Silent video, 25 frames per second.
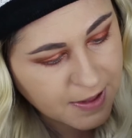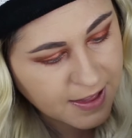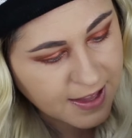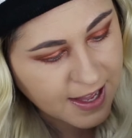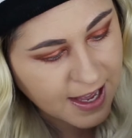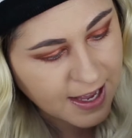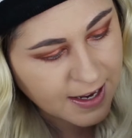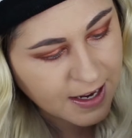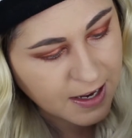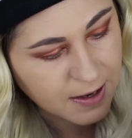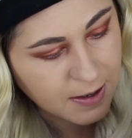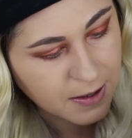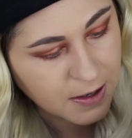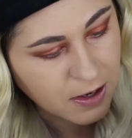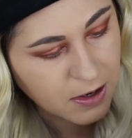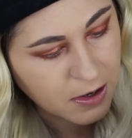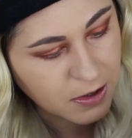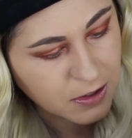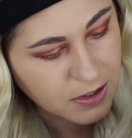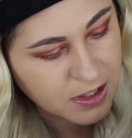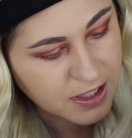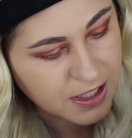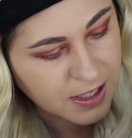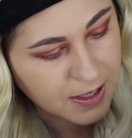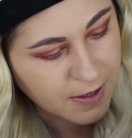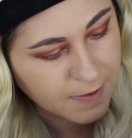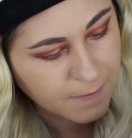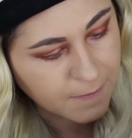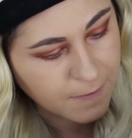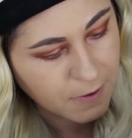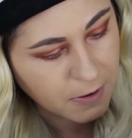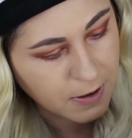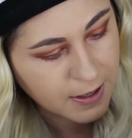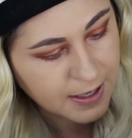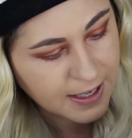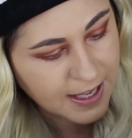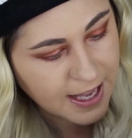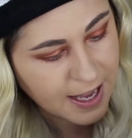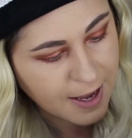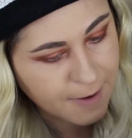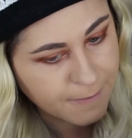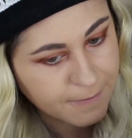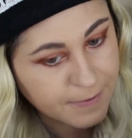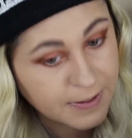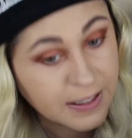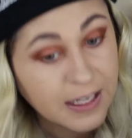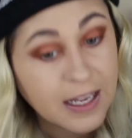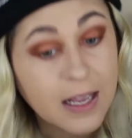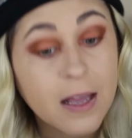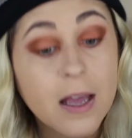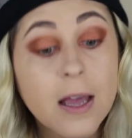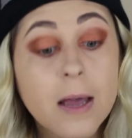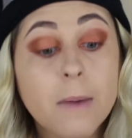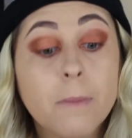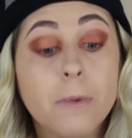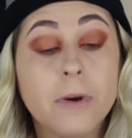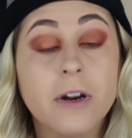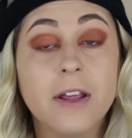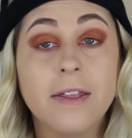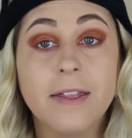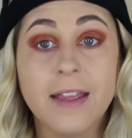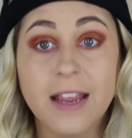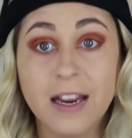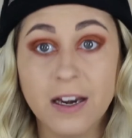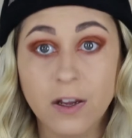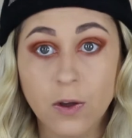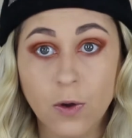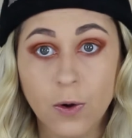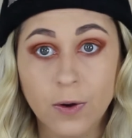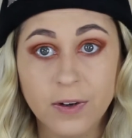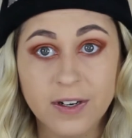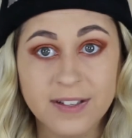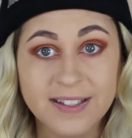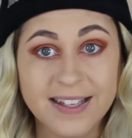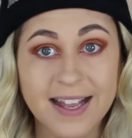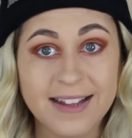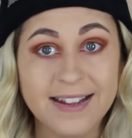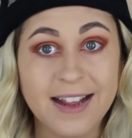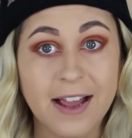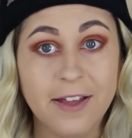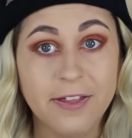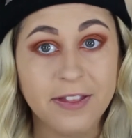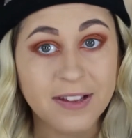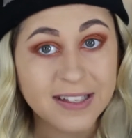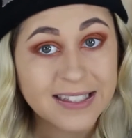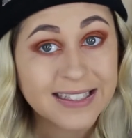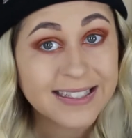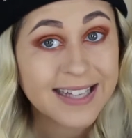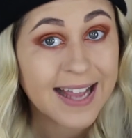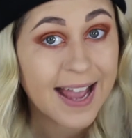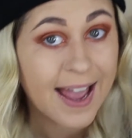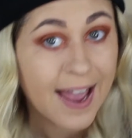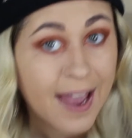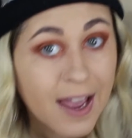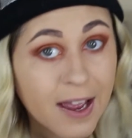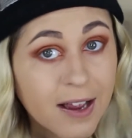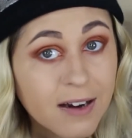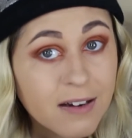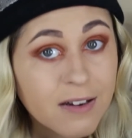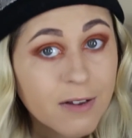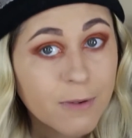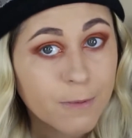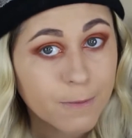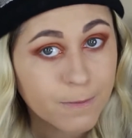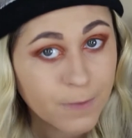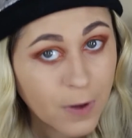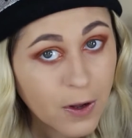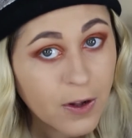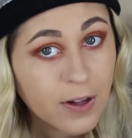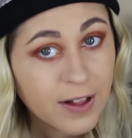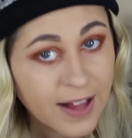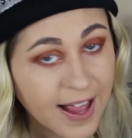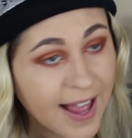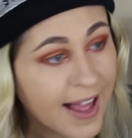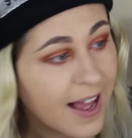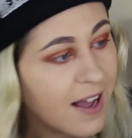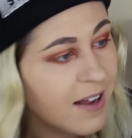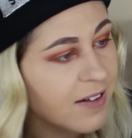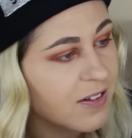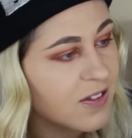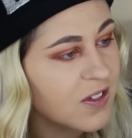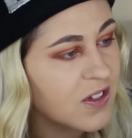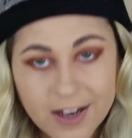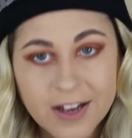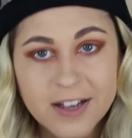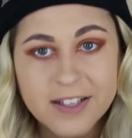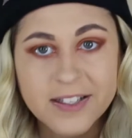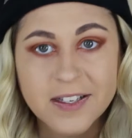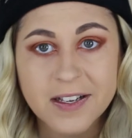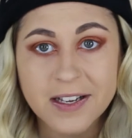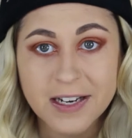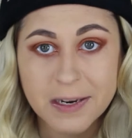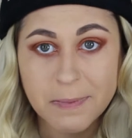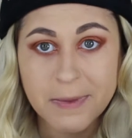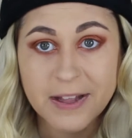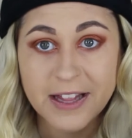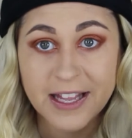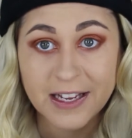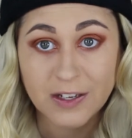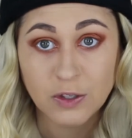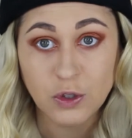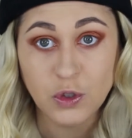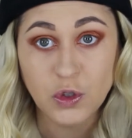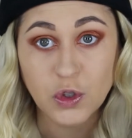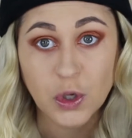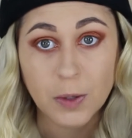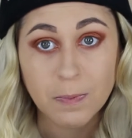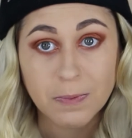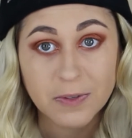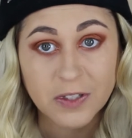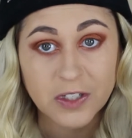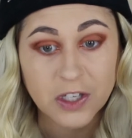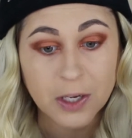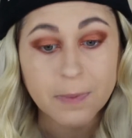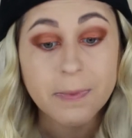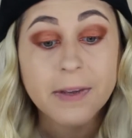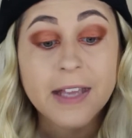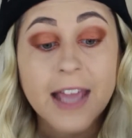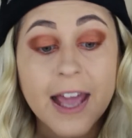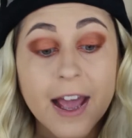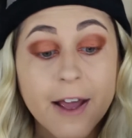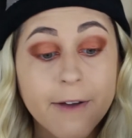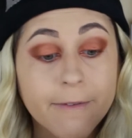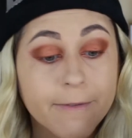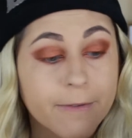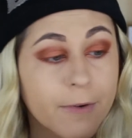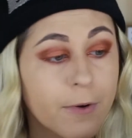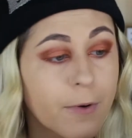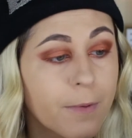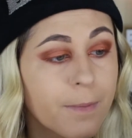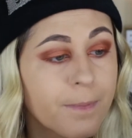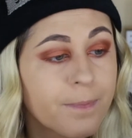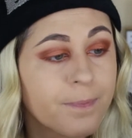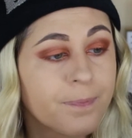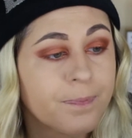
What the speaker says: of that and I'm going to very carefully put it in the inner corners. Now this can fall out, so I'm going to be like super, super careful.